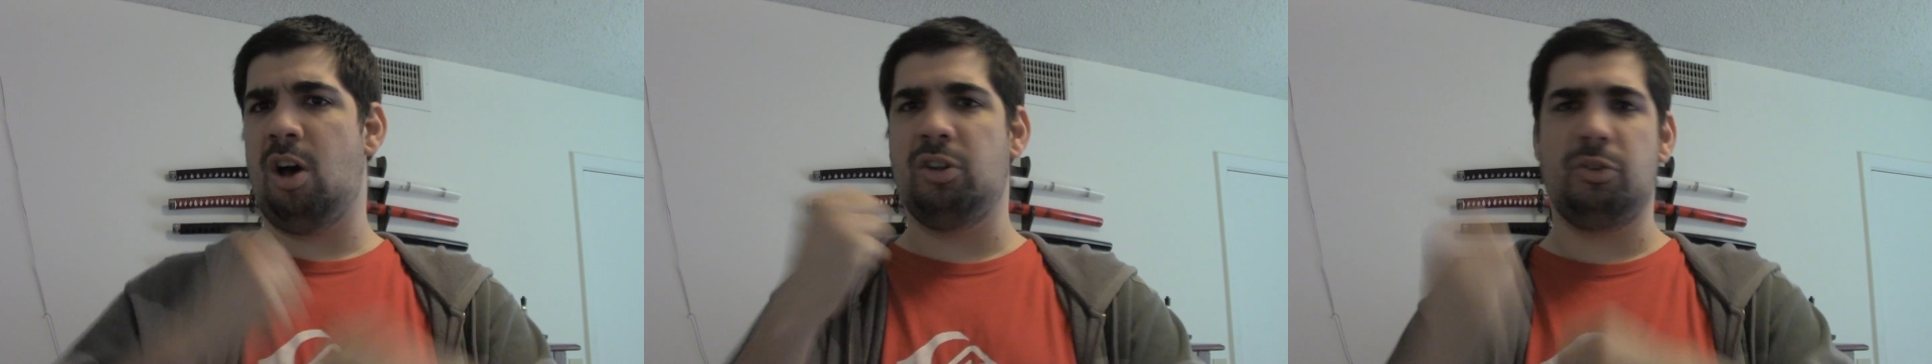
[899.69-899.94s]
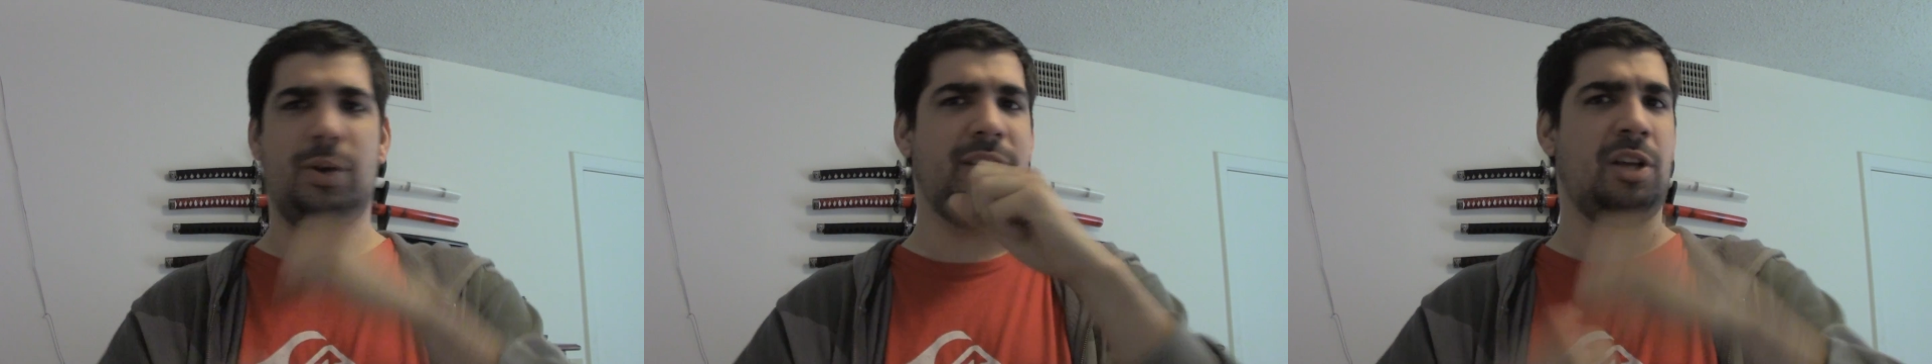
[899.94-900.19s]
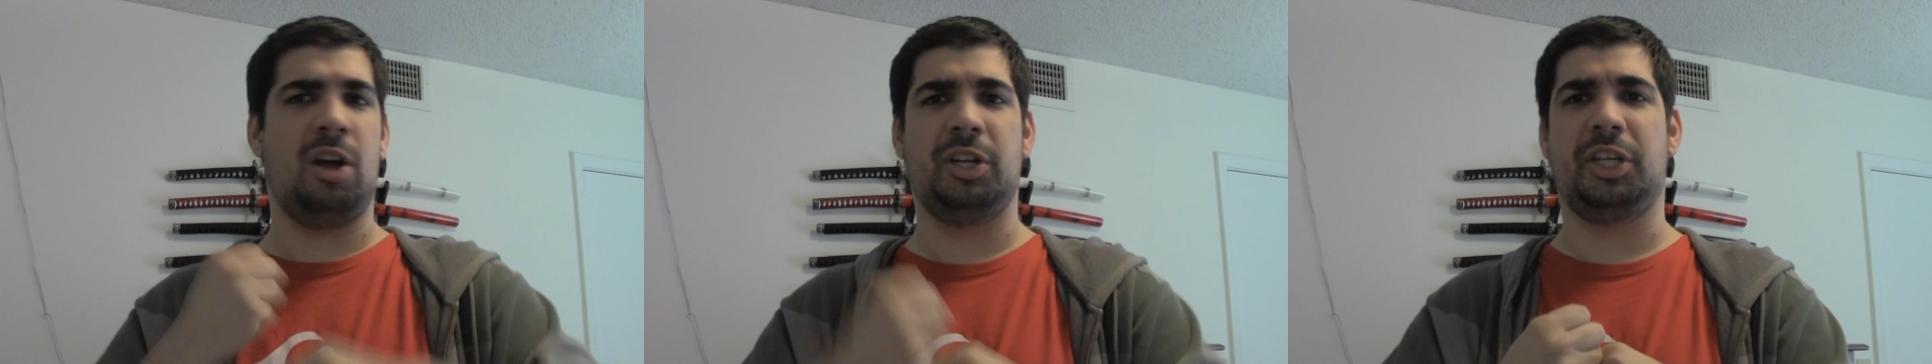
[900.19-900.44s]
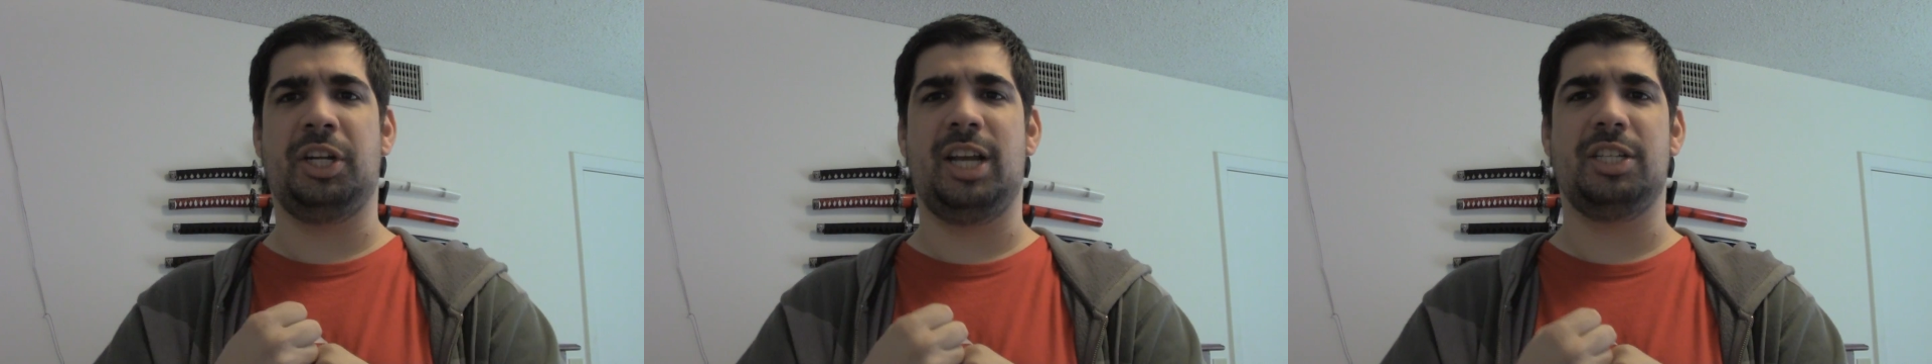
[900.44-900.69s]
always
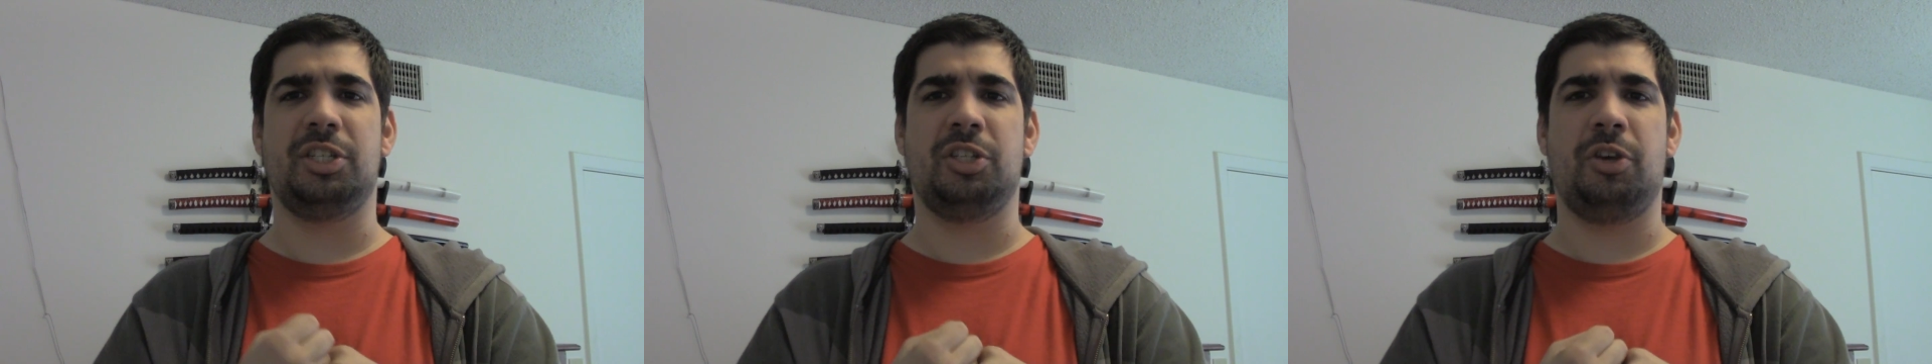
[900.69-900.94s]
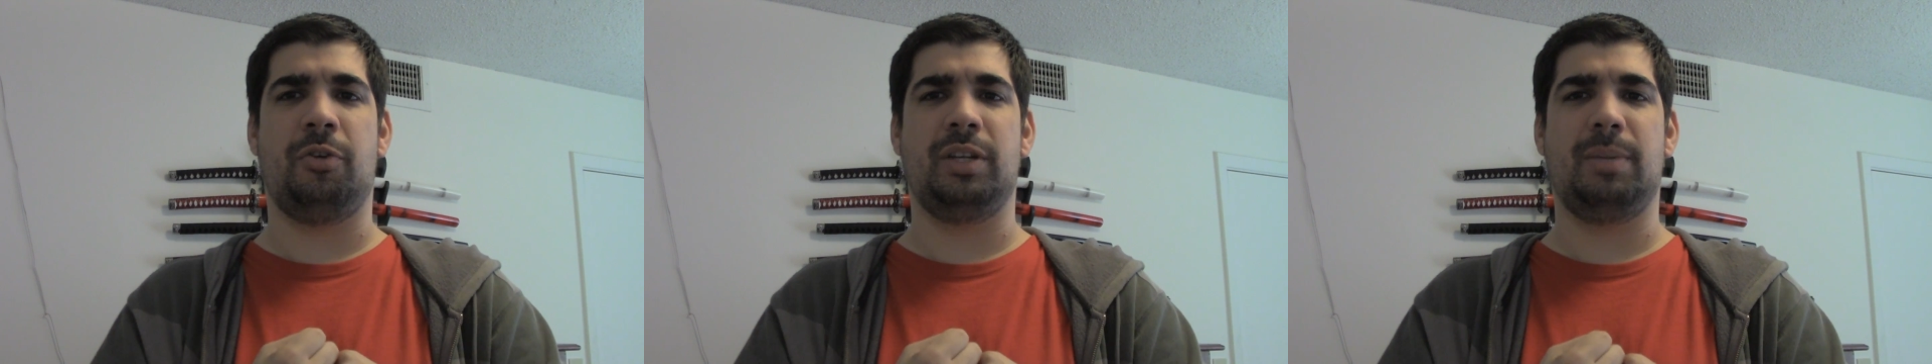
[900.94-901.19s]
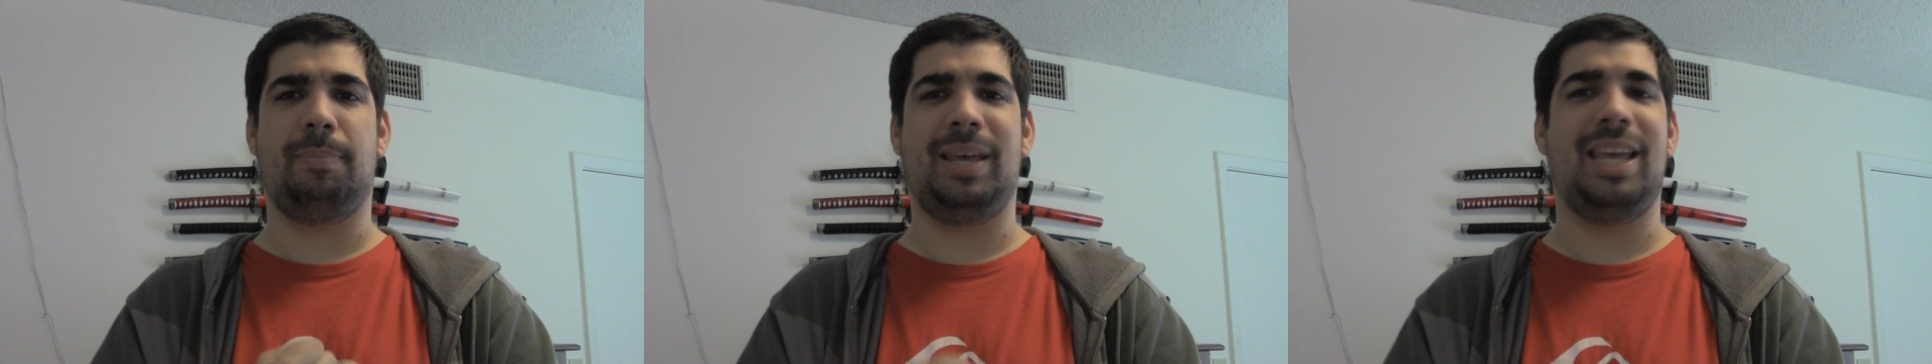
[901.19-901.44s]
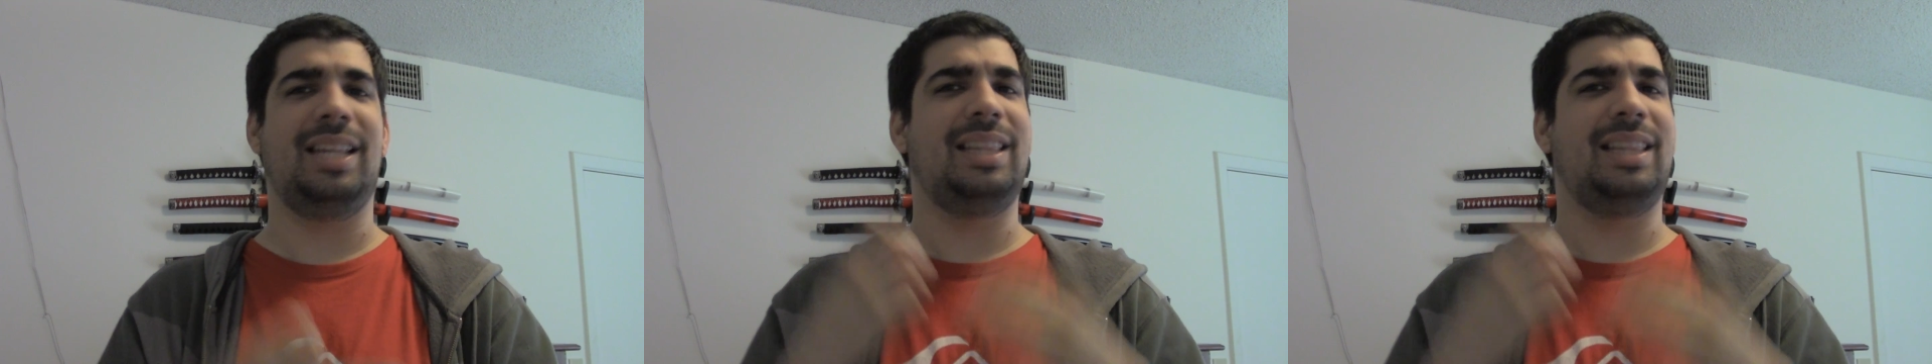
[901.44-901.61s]
on connection is going to be.